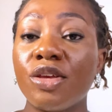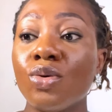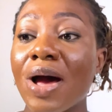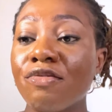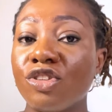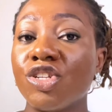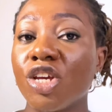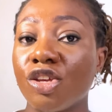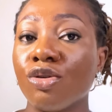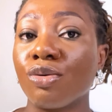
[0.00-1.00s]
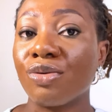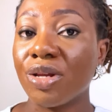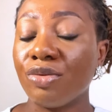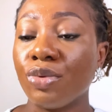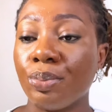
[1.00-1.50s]
have to check your
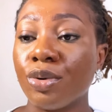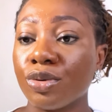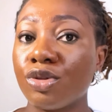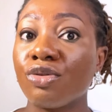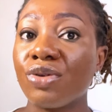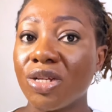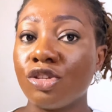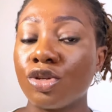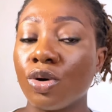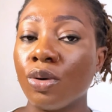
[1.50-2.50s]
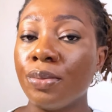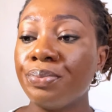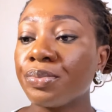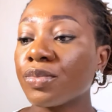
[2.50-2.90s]
credit reports, your credit score,